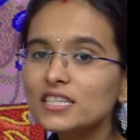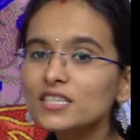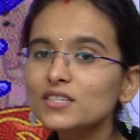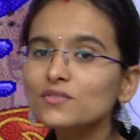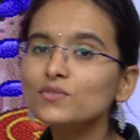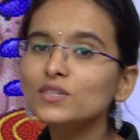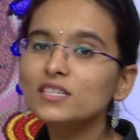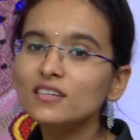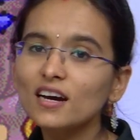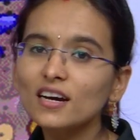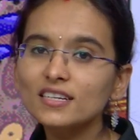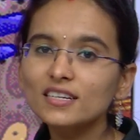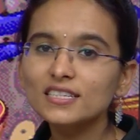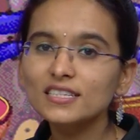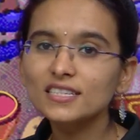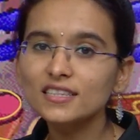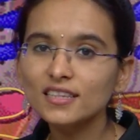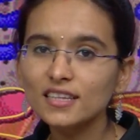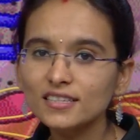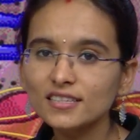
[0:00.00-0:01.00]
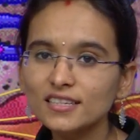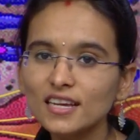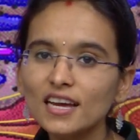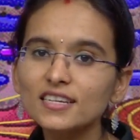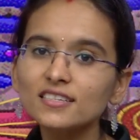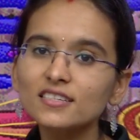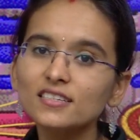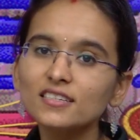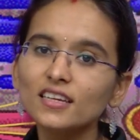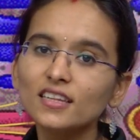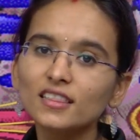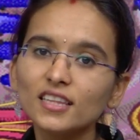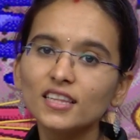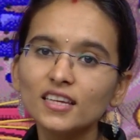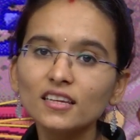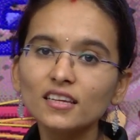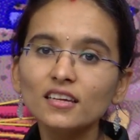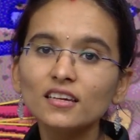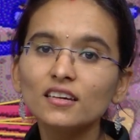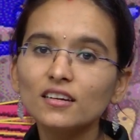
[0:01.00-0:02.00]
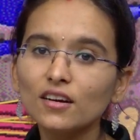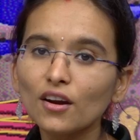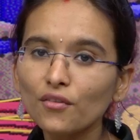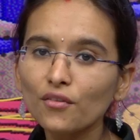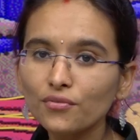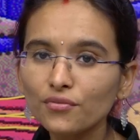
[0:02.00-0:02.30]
which are synthesized in the rough